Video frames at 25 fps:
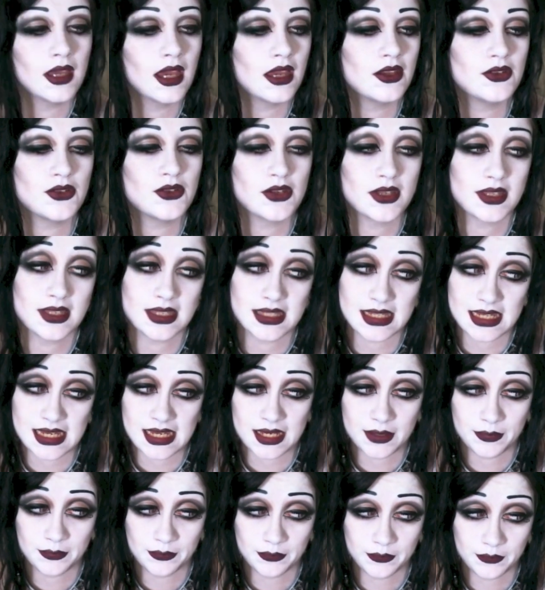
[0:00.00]
As you can
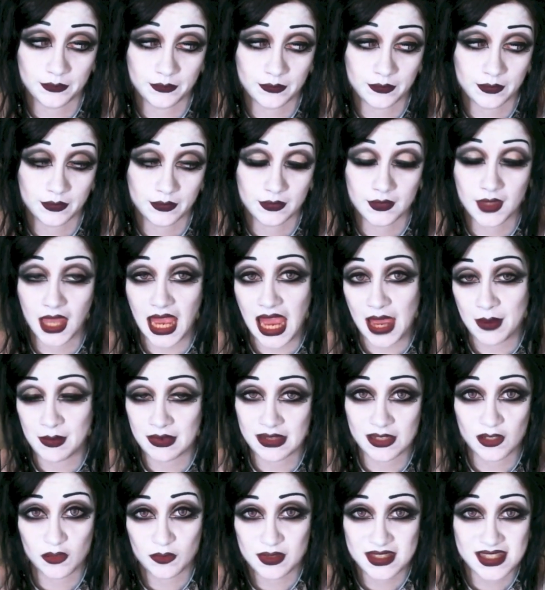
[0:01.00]
see, I'm a
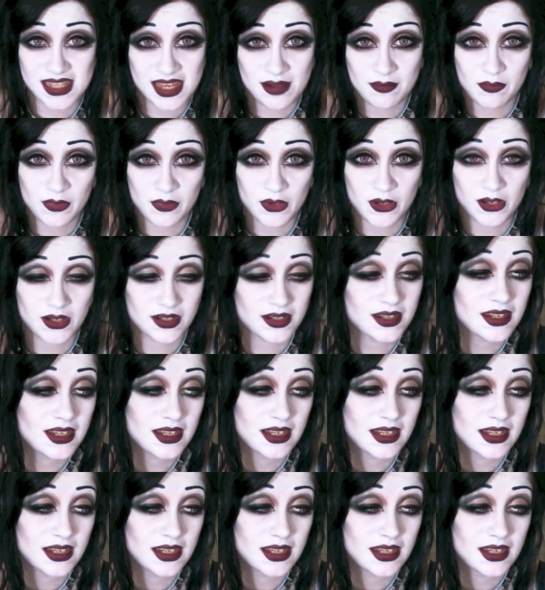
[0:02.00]
little bit sunburnt.